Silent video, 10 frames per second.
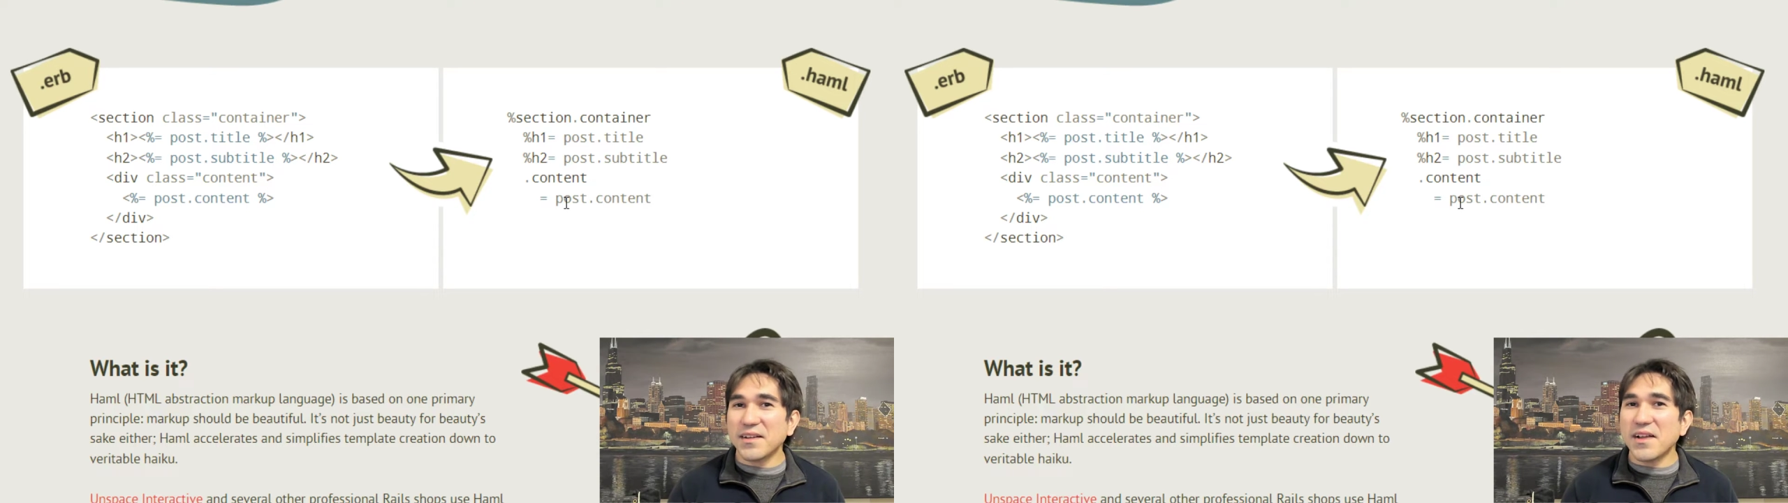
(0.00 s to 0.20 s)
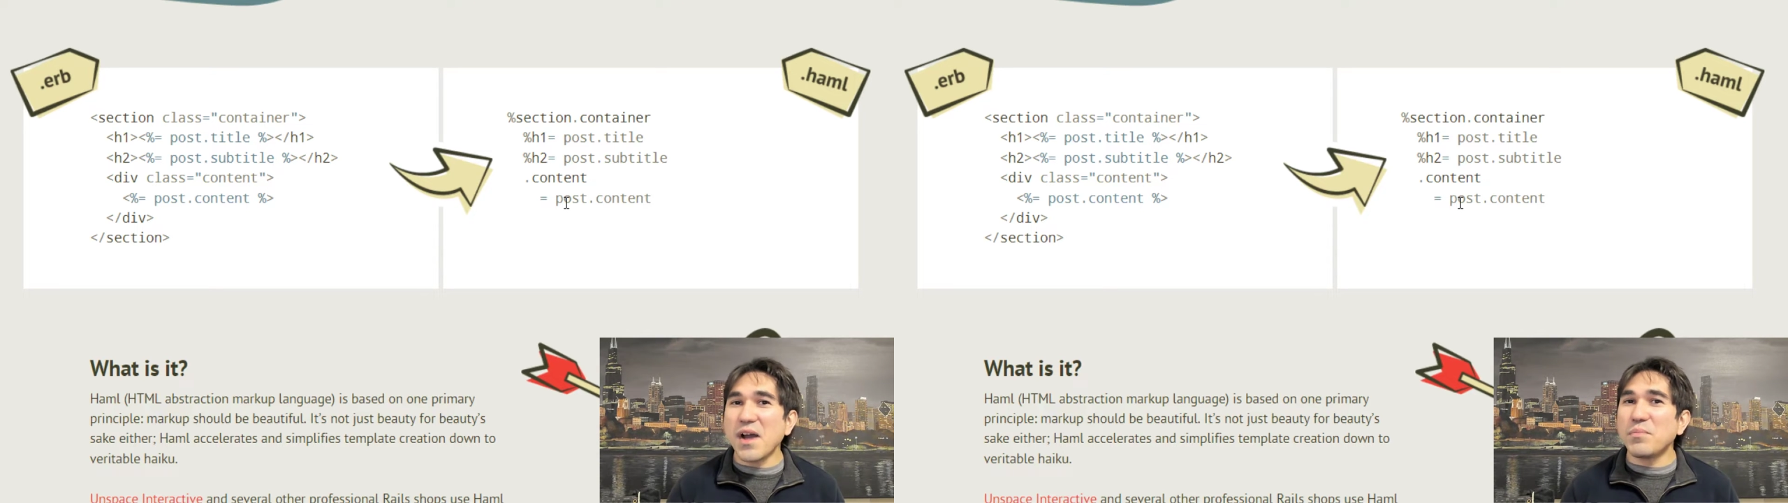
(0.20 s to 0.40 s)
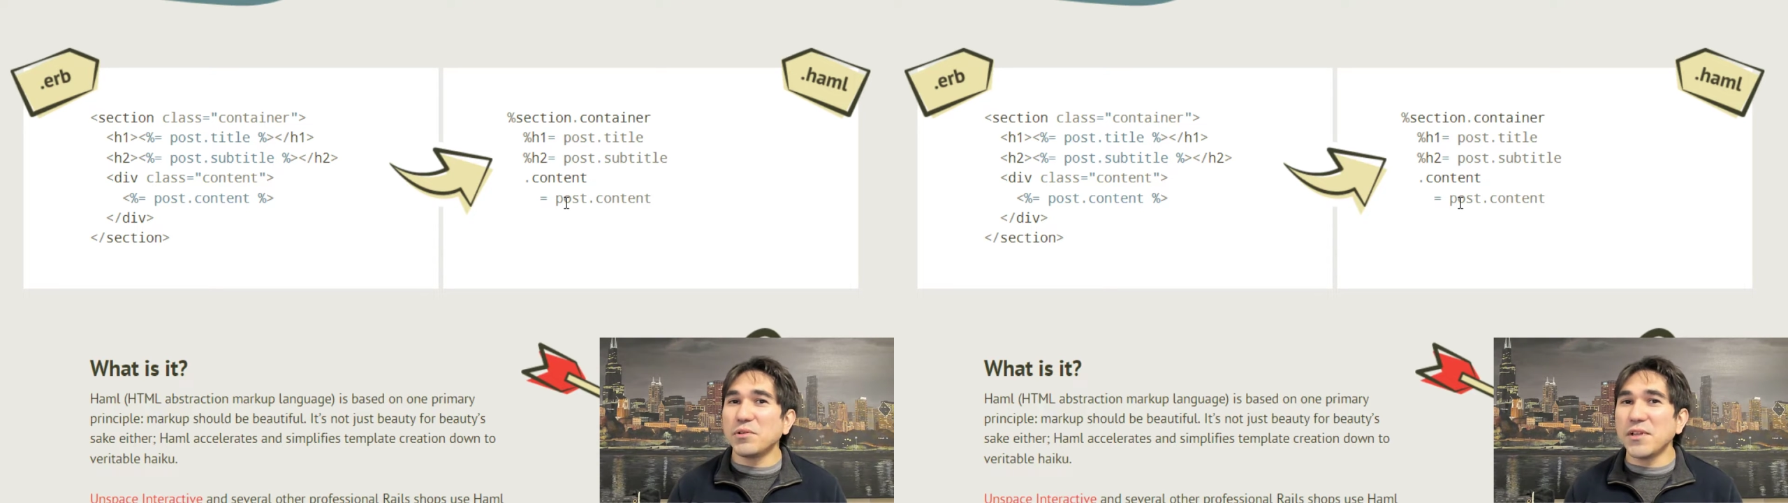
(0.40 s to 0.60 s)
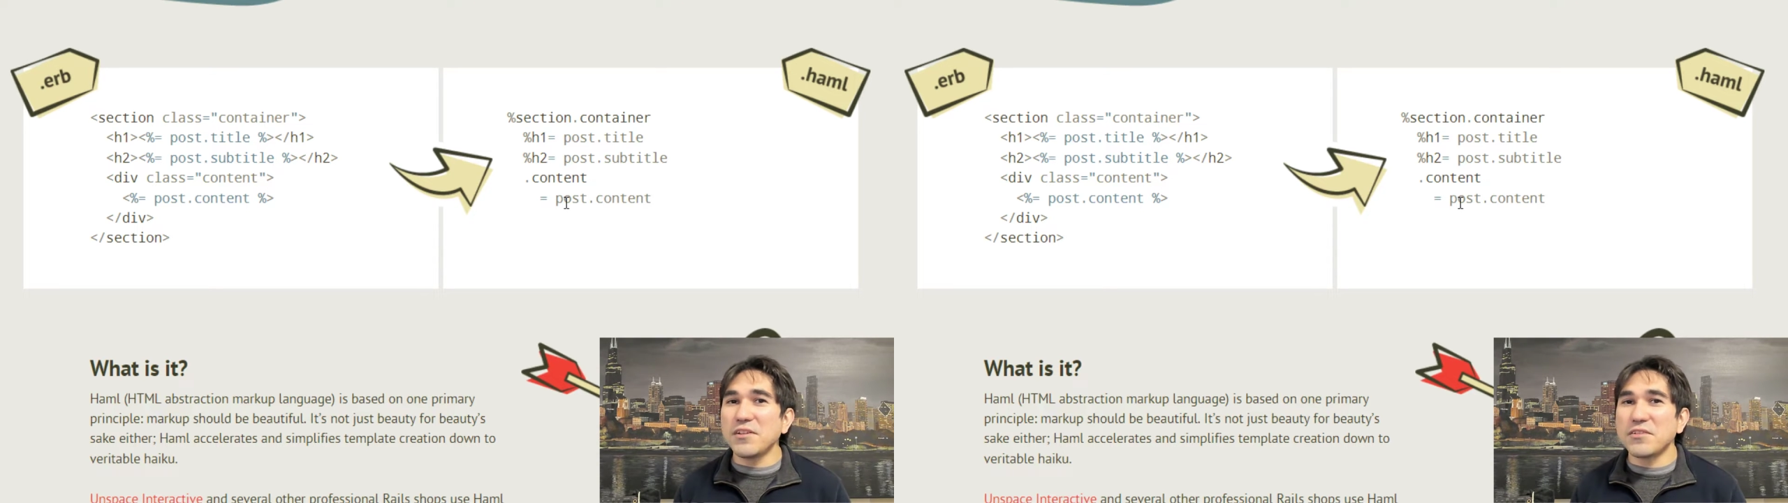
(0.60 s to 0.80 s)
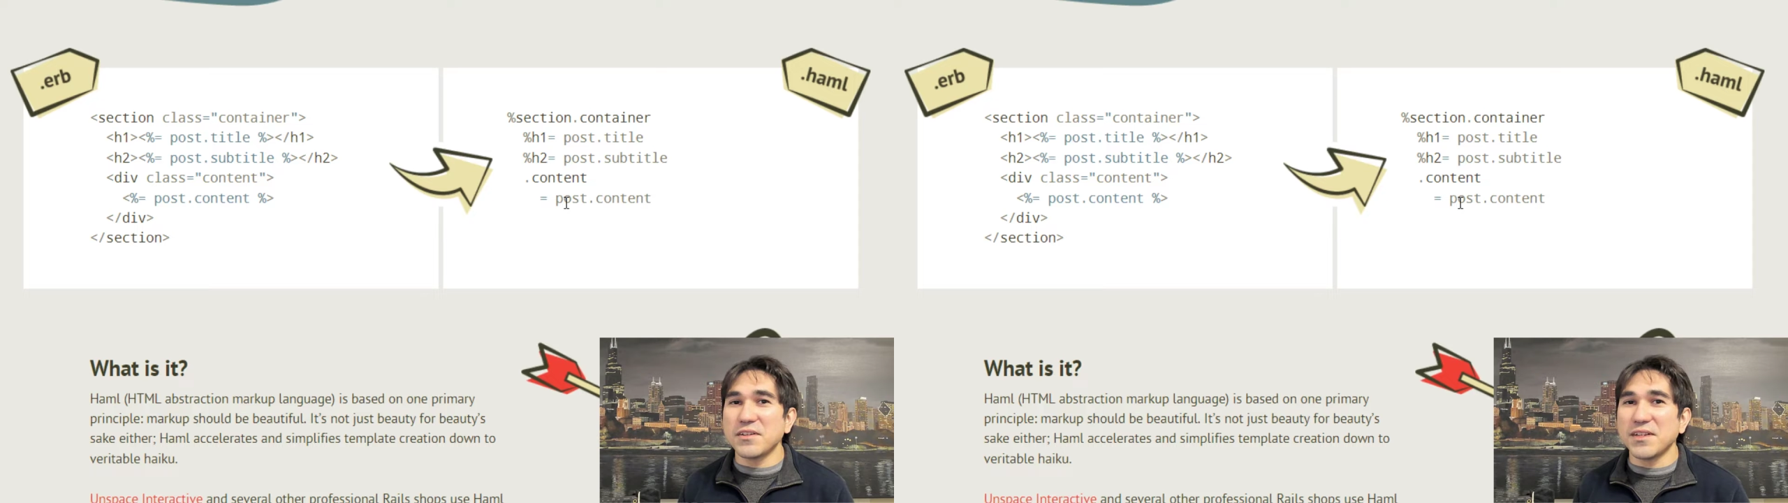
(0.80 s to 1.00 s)

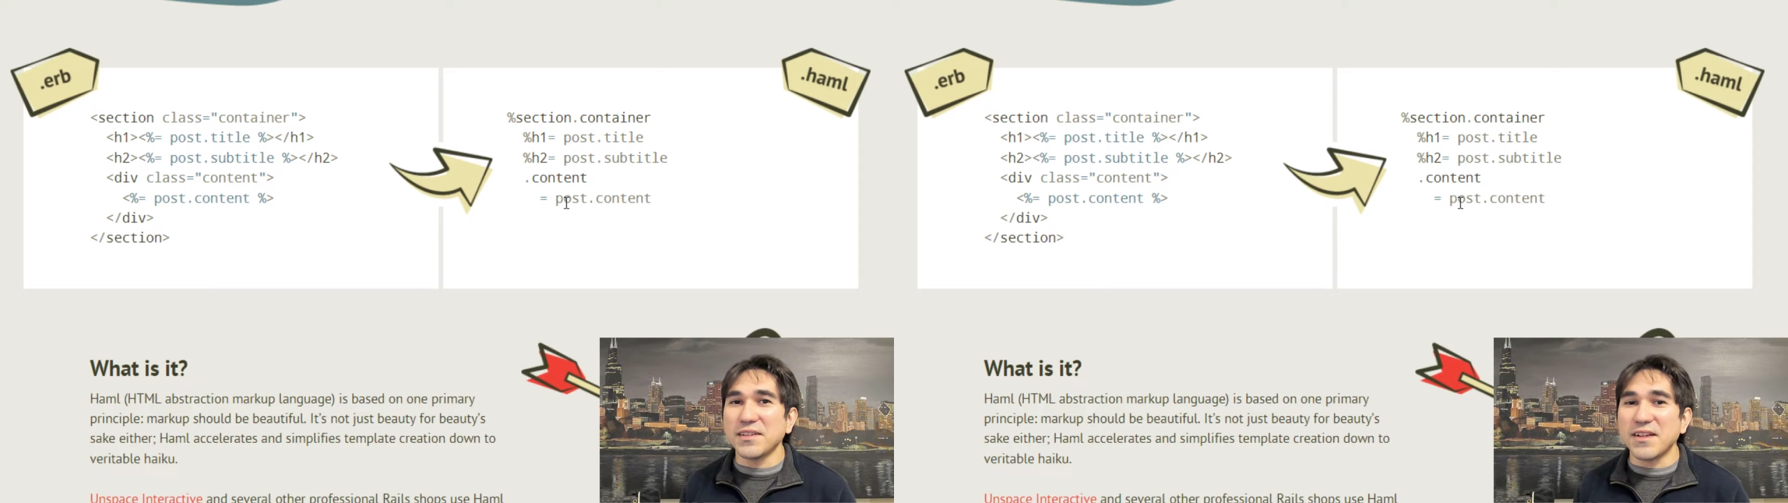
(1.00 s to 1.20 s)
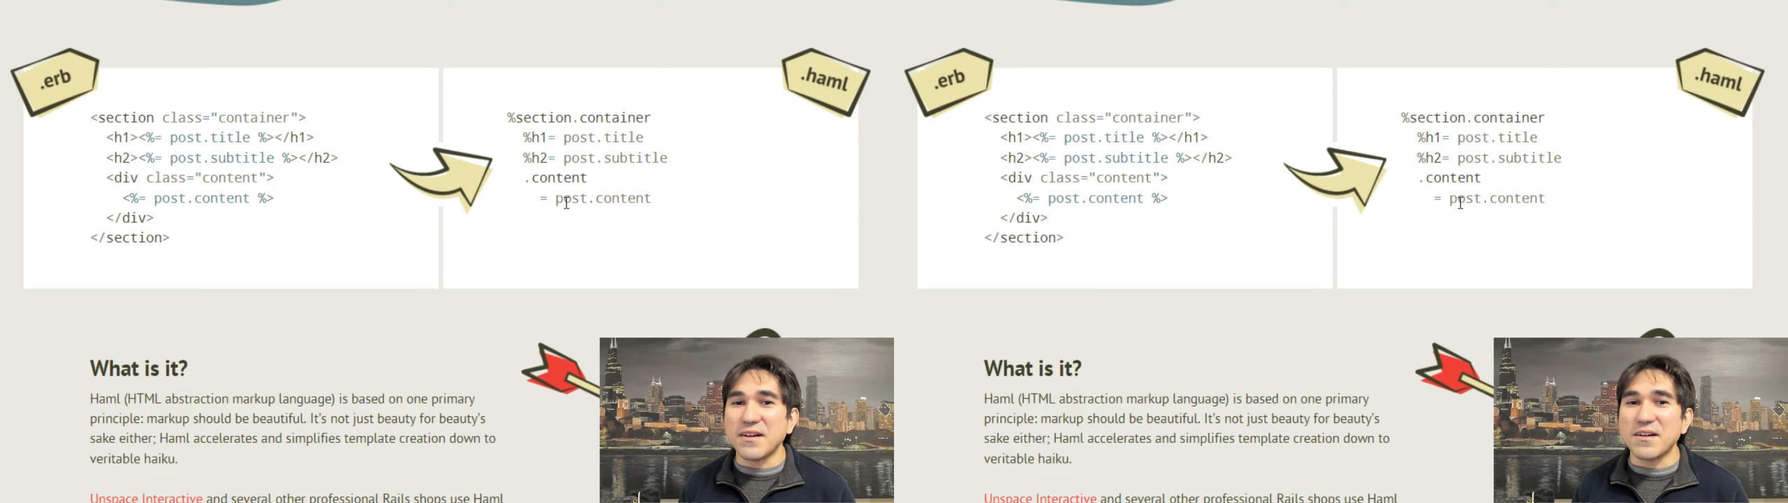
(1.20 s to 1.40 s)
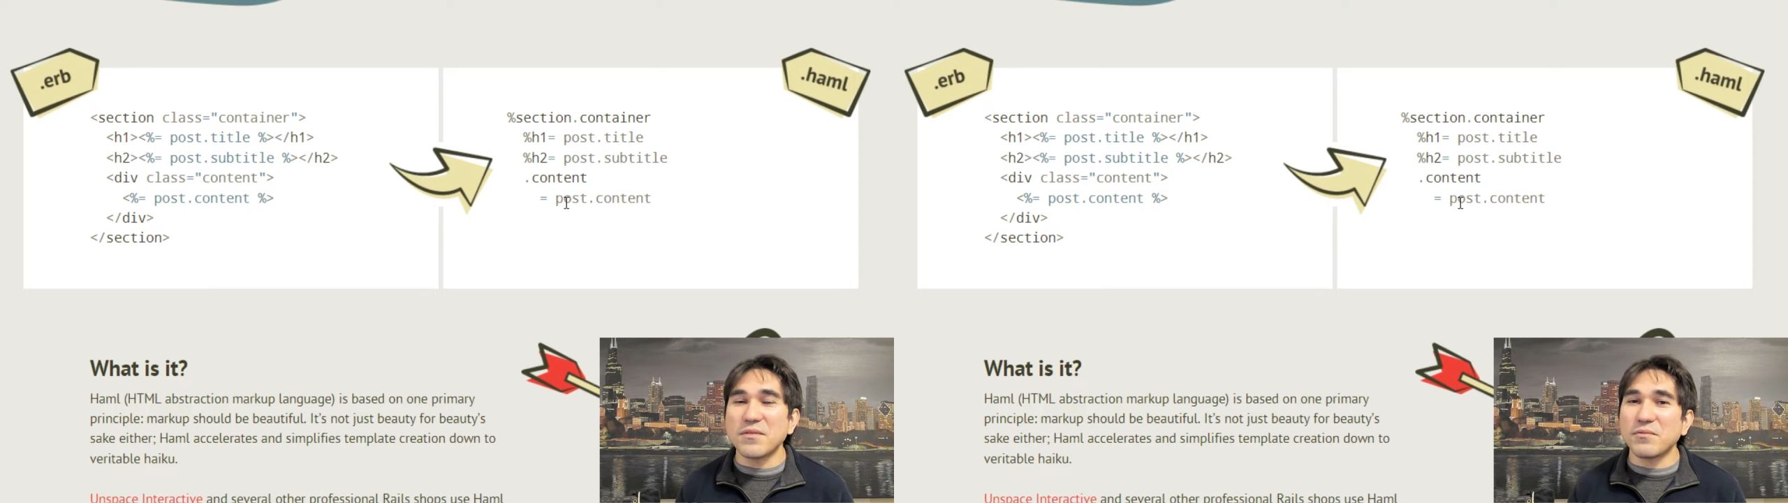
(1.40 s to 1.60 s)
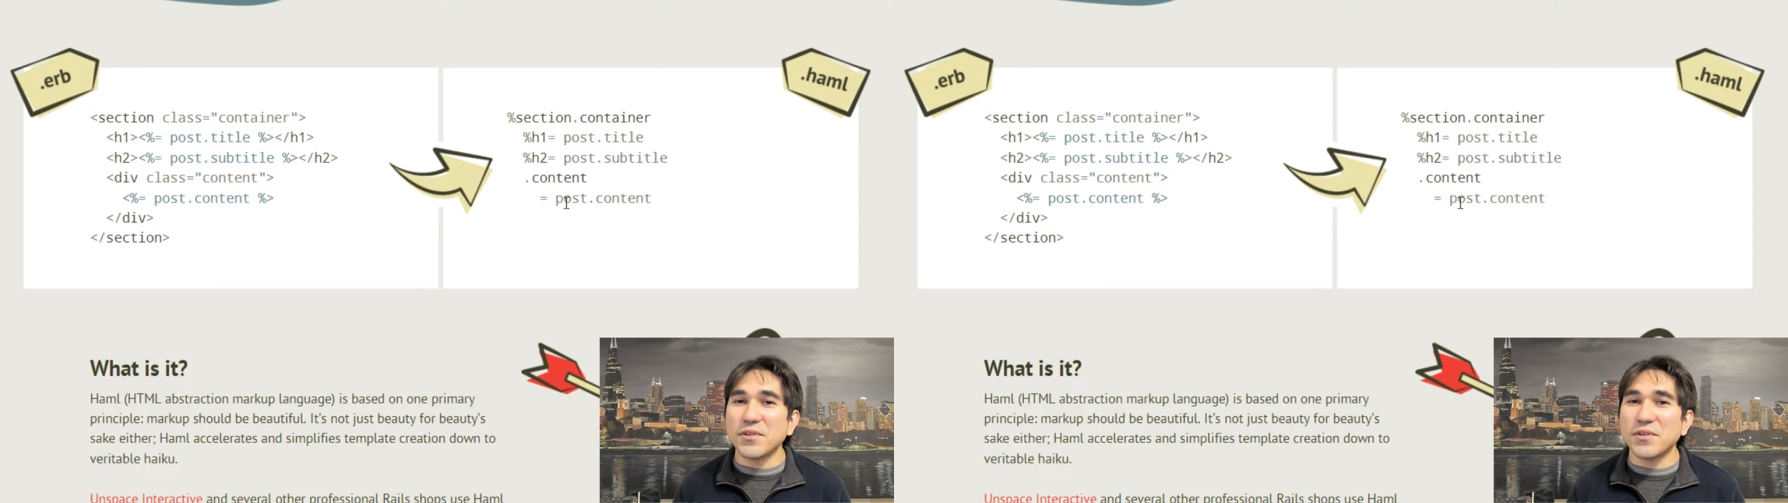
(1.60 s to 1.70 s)
compilation in there,